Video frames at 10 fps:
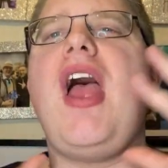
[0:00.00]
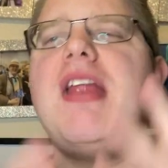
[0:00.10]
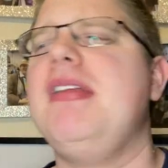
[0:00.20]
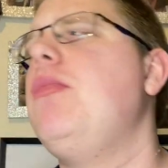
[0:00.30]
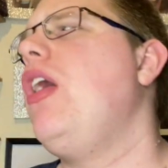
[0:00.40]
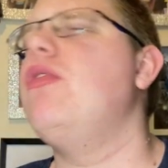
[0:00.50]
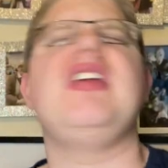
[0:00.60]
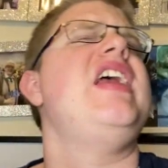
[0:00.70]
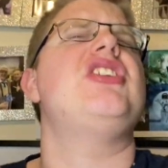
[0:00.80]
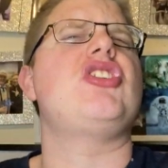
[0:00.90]
Enemy of the World,
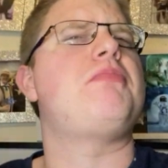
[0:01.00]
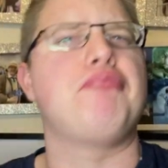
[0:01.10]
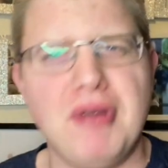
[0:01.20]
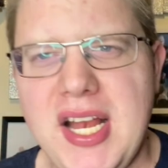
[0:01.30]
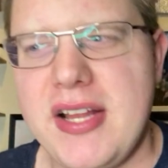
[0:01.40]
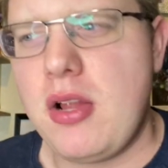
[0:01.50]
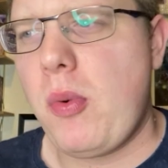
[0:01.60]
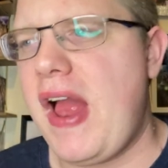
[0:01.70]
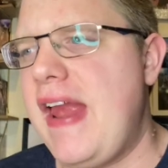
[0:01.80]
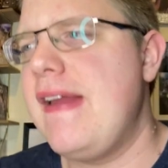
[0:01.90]
it's just brilliant the
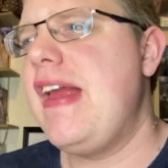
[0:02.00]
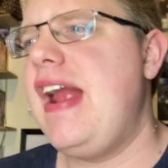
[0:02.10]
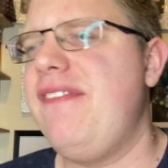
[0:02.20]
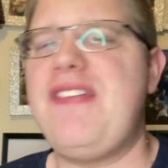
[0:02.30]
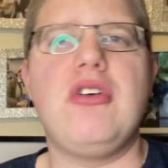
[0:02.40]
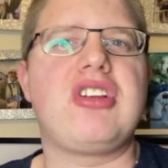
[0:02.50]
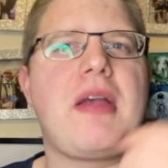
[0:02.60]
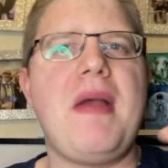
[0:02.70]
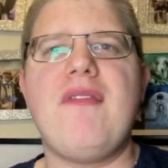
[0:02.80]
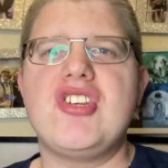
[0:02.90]
way it feels like
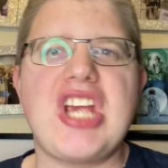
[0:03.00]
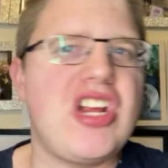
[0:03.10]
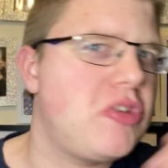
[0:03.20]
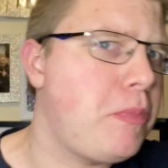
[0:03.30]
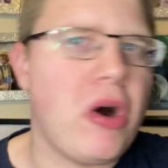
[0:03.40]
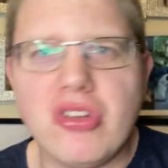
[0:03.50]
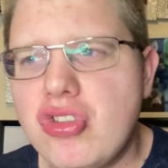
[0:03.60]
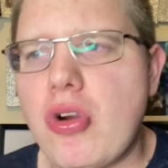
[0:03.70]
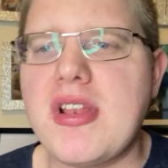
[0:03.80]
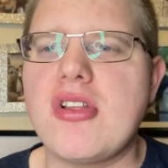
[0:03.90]
a bit of a James Bond
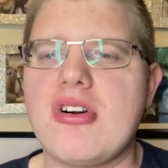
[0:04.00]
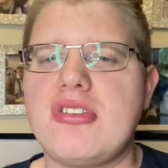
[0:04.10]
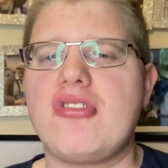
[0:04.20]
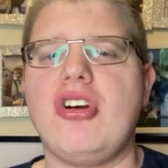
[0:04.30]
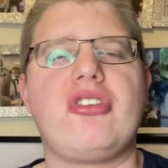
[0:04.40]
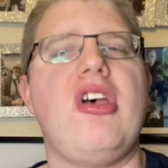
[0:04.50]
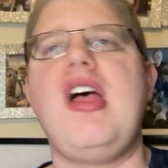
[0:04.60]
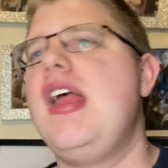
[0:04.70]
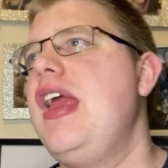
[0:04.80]
story. The Doctor's got to